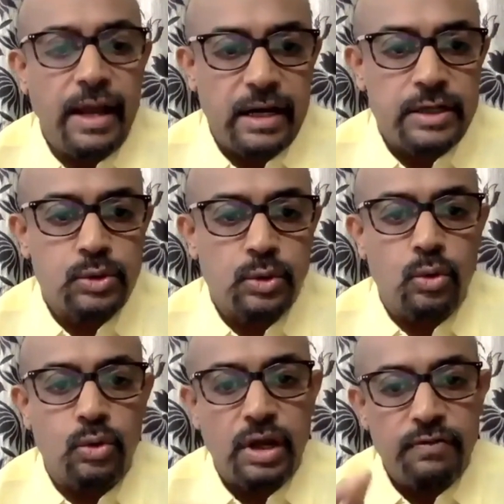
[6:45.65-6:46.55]

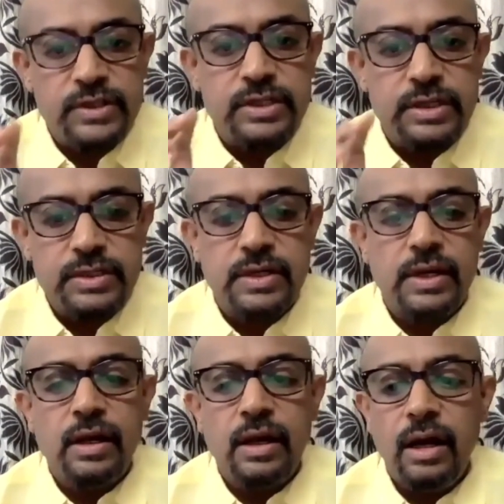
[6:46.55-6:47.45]
anisocoria, which is
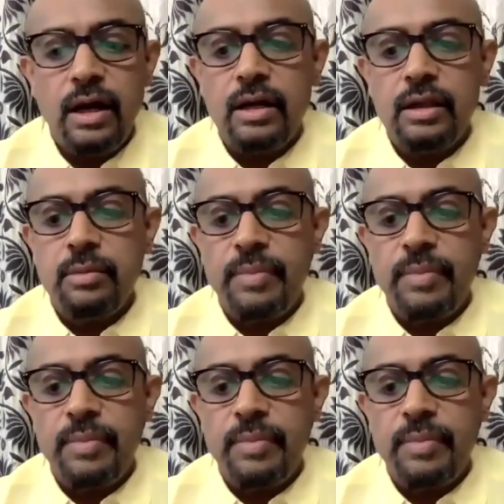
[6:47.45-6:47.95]
the